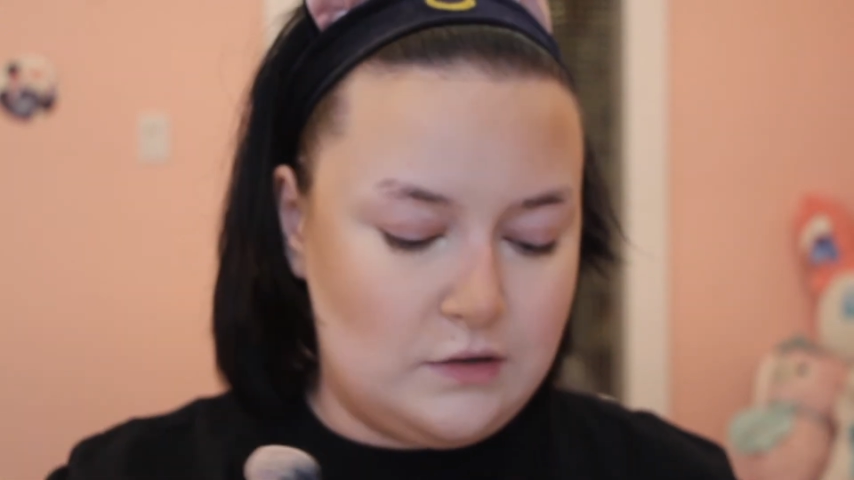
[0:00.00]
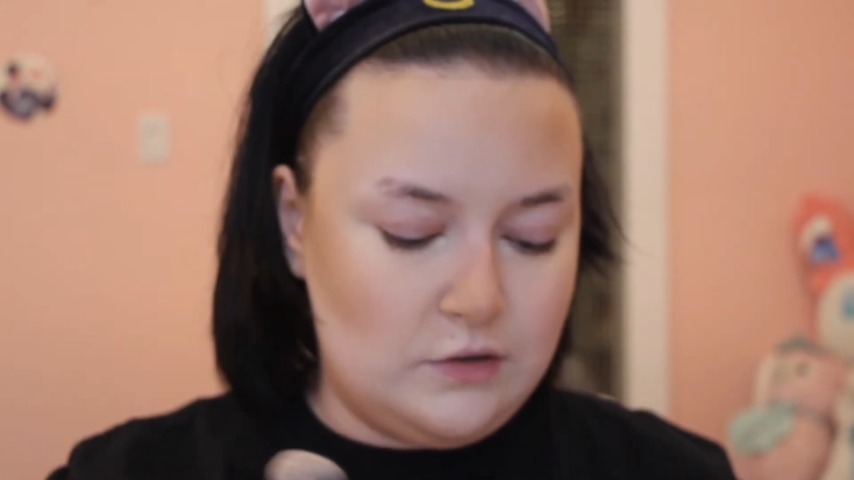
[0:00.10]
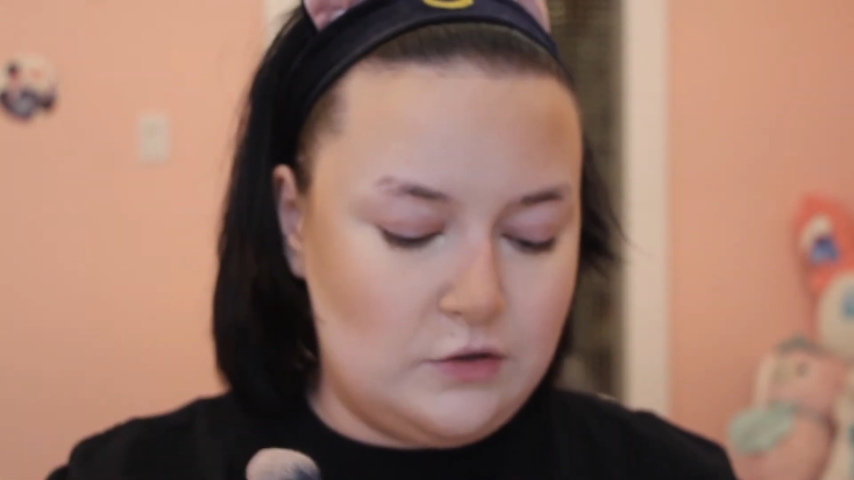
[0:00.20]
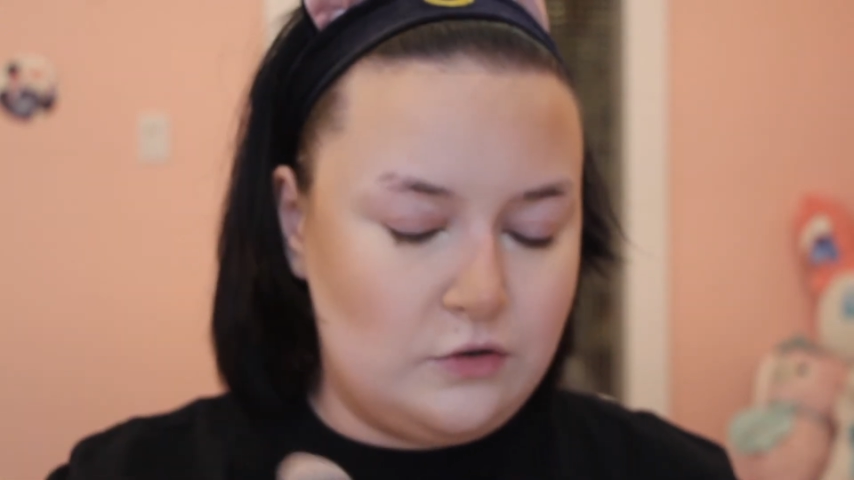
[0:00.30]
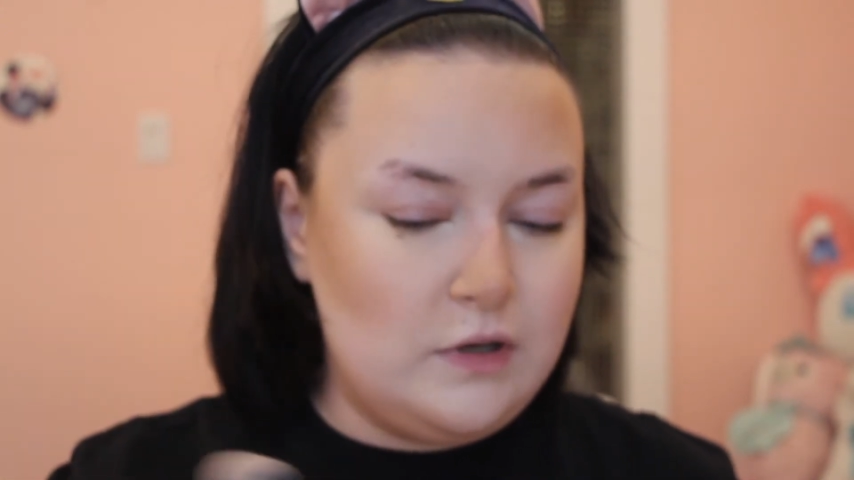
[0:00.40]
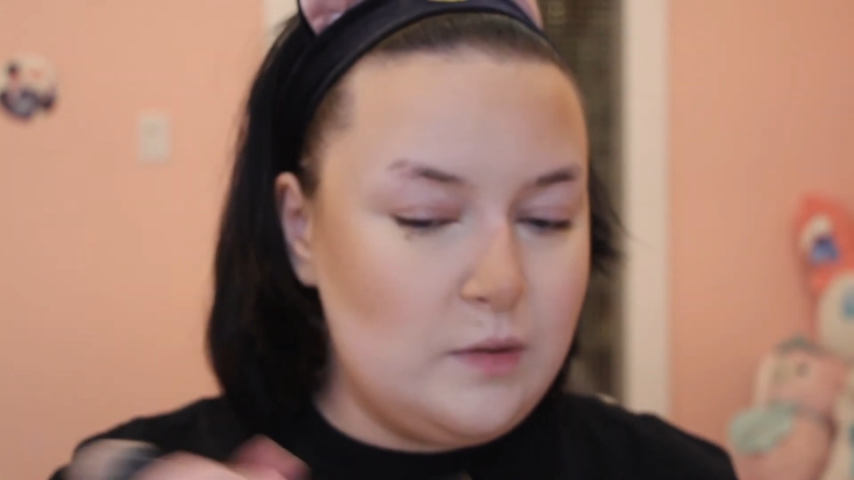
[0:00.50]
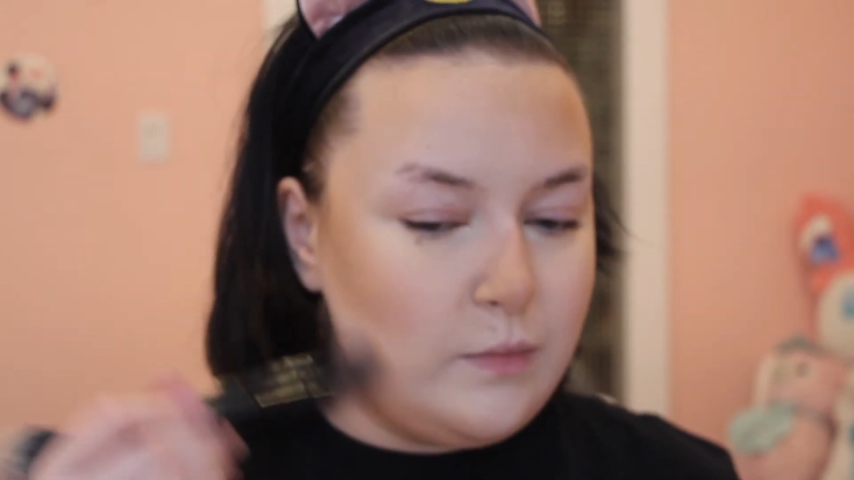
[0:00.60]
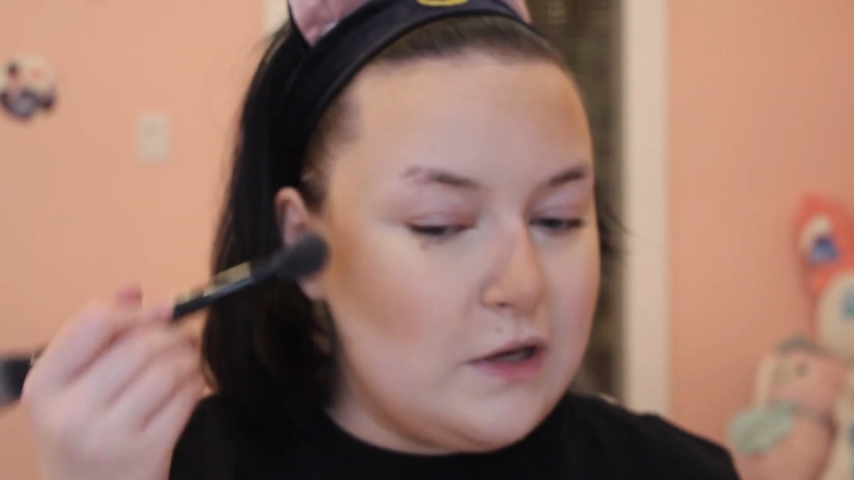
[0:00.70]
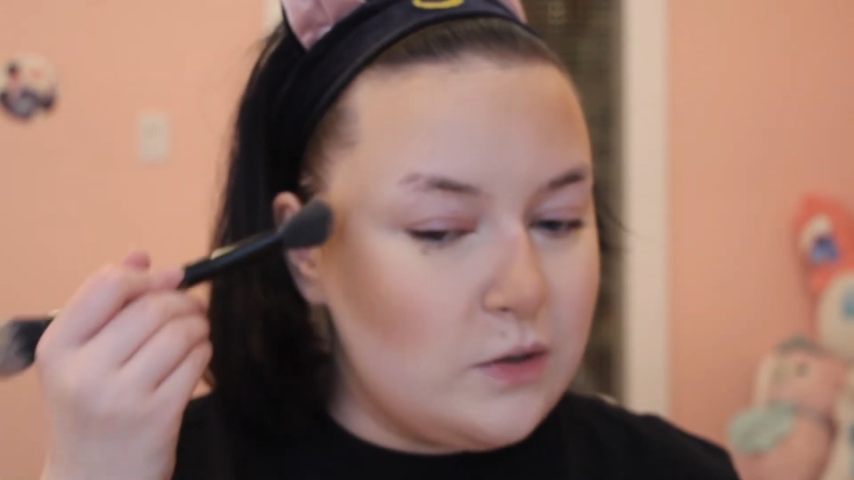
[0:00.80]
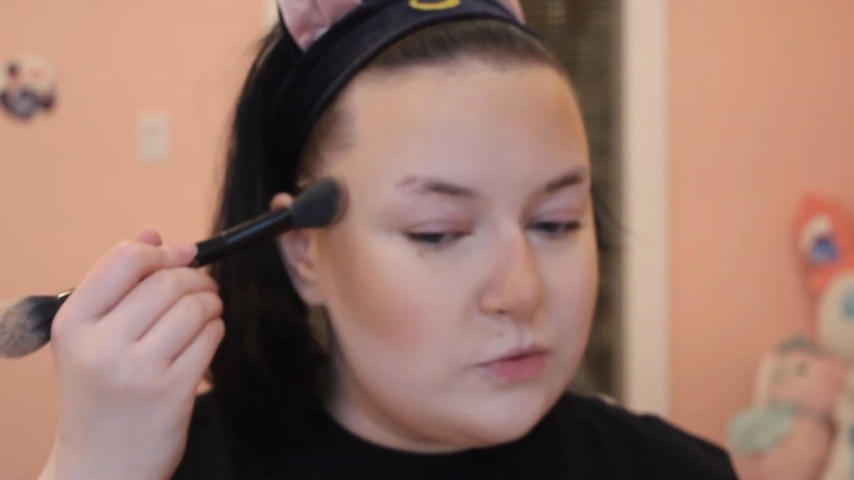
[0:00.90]
Korean
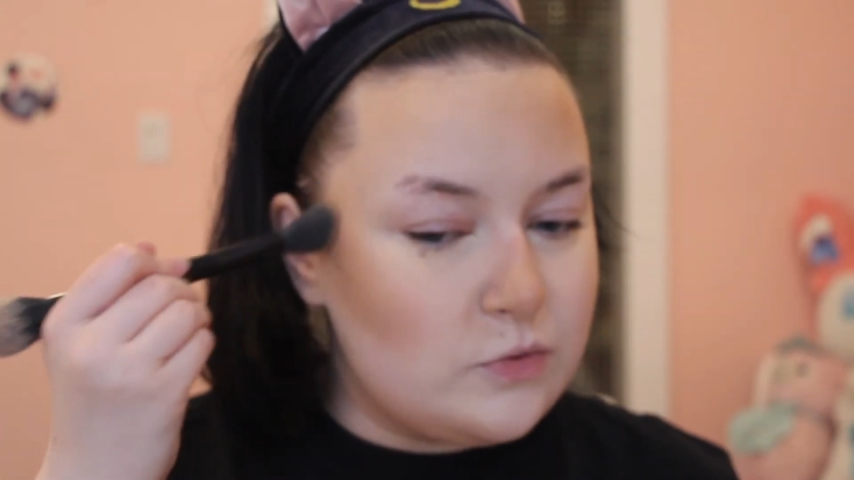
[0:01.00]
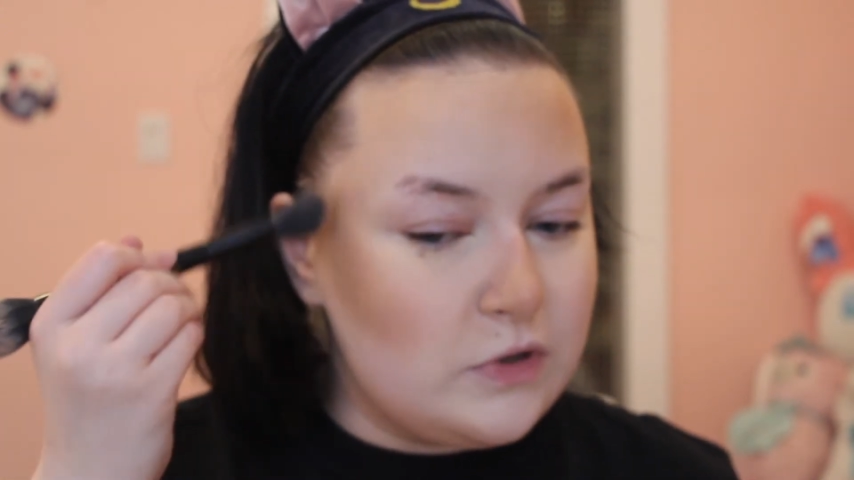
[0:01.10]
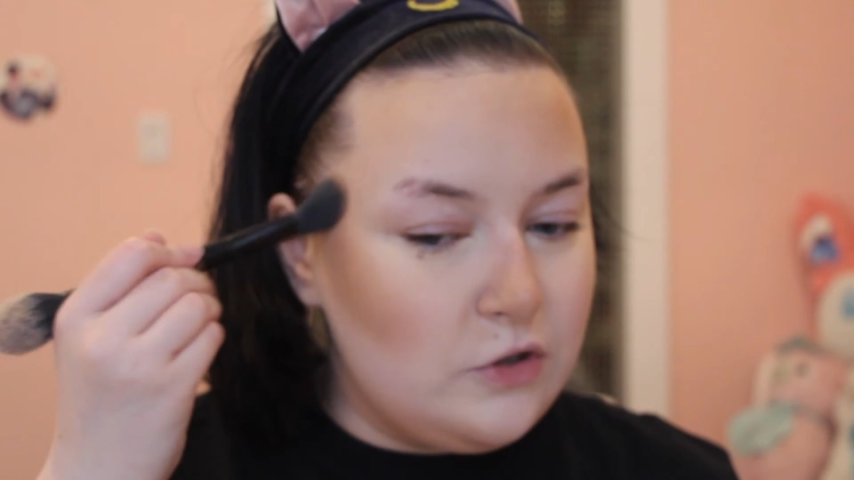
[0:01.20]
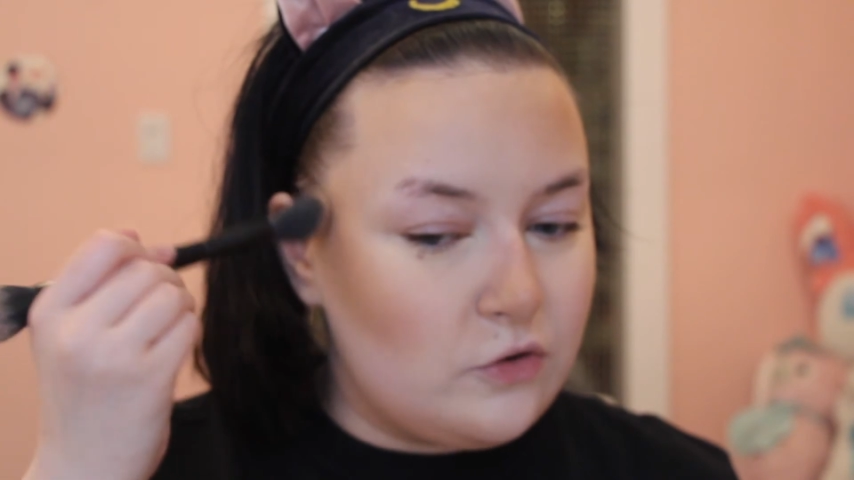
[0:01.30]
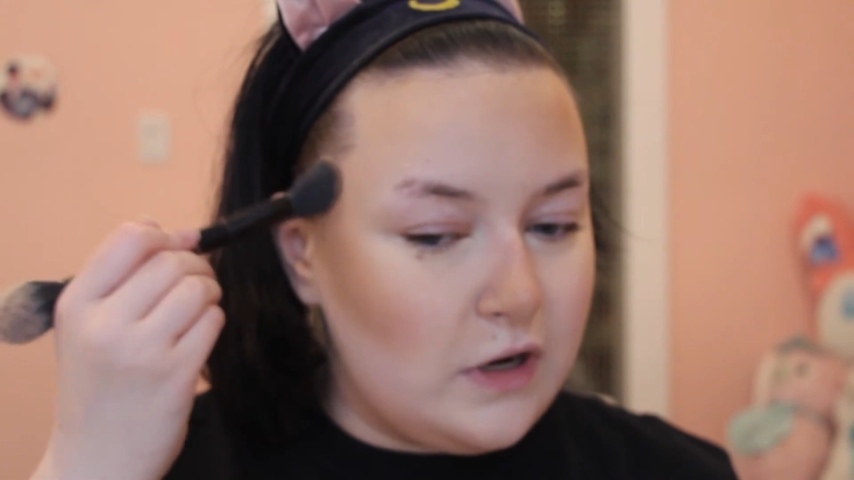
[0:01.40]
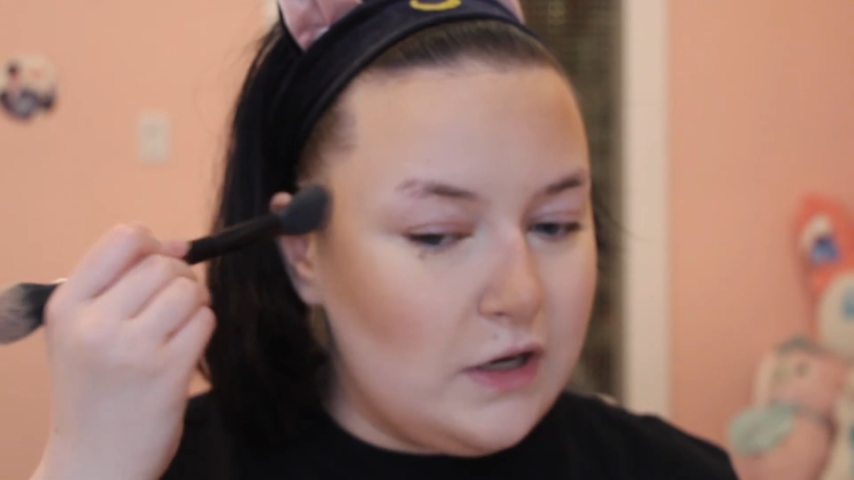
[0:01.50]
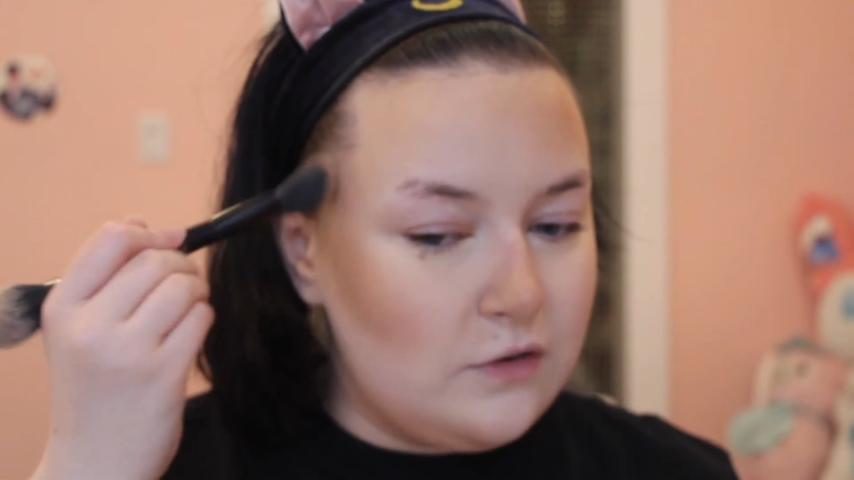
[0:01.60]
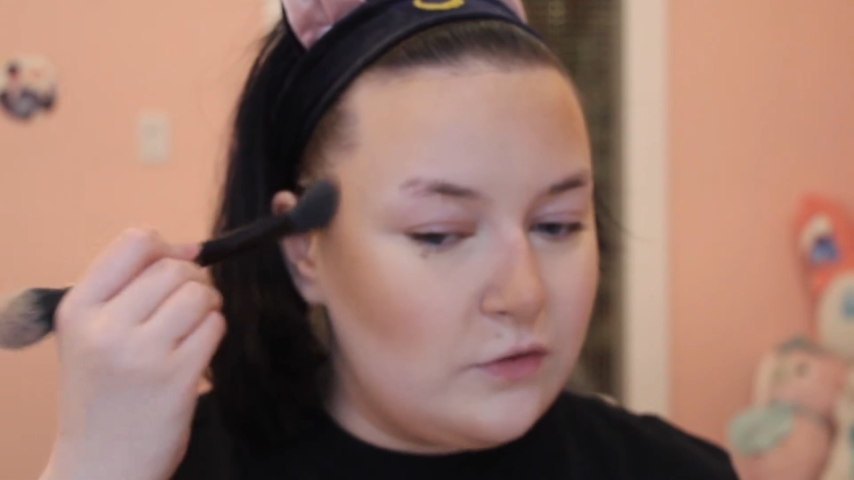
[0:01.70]
makeup's really great